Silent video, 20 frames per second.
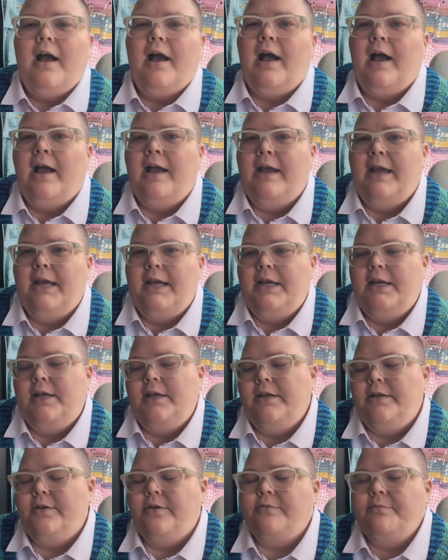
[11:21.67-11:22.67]

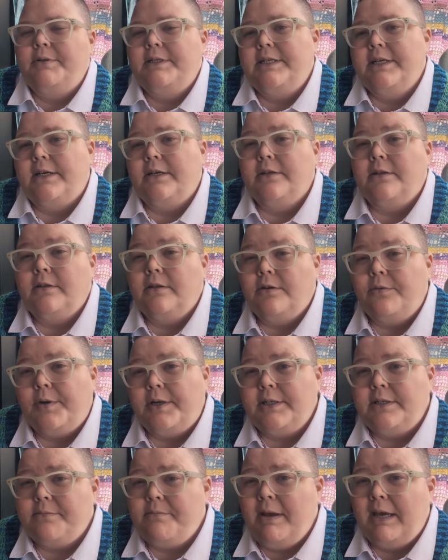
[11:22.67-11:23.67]
I don't particularly
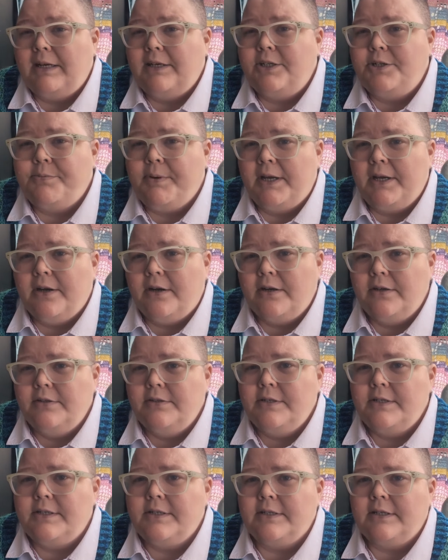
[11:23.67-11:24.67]
want to manage my
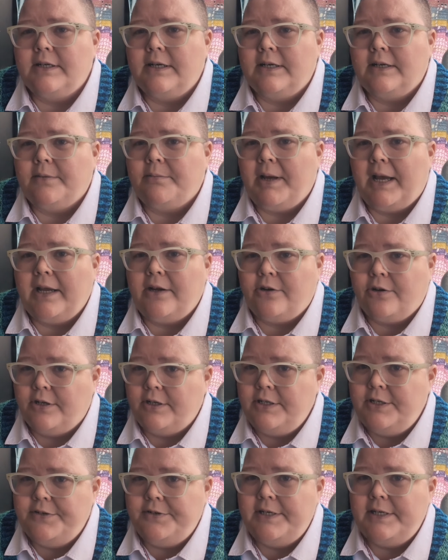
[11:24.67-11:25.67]
yarns. I
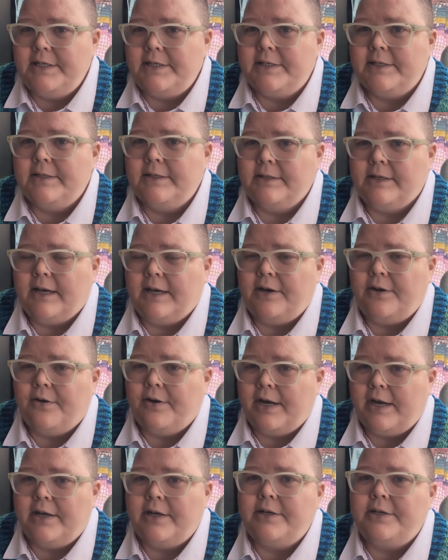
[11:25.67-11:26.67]
could do it. I know
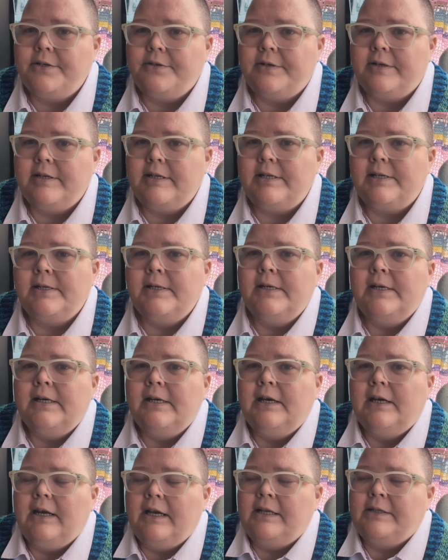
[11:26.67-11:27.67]
how to do it.
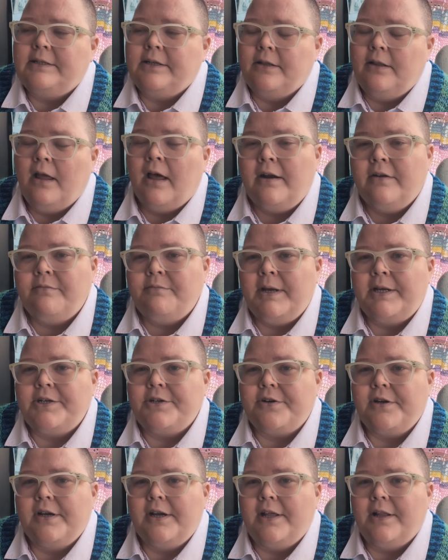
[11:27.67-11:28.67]
It's a lot of
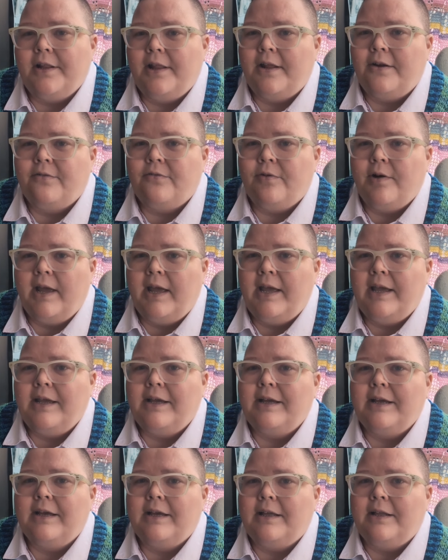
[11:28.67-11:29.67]
measuring, a lot of
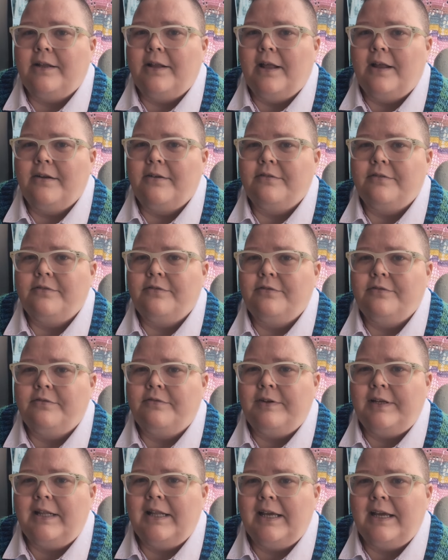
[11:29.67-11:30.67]
weighing, a lot of
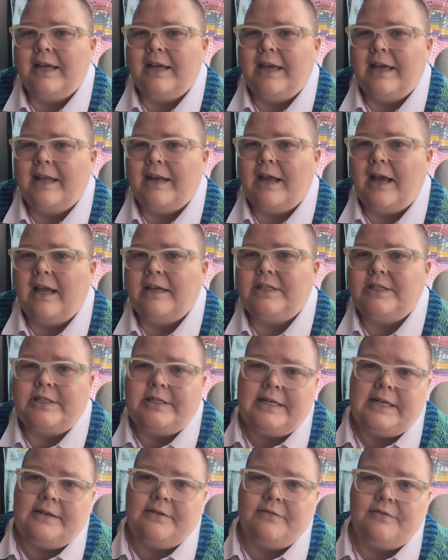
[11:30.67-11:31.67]
fiddling, and I
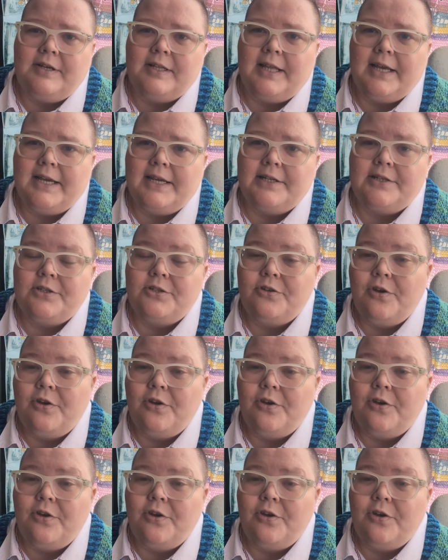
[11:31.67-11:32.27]
just didn't feel like it.